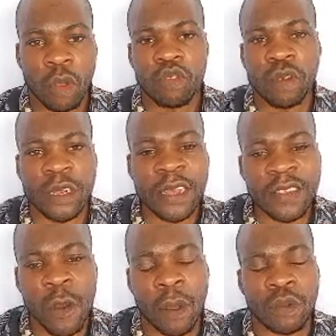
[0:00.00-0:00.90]
so the
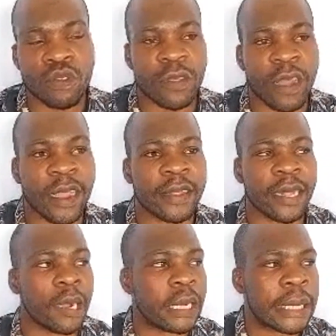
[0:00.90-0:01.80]
next thing we're going to target
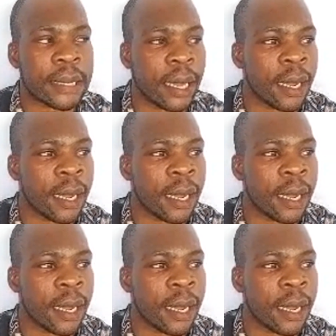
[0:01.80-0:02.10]
now is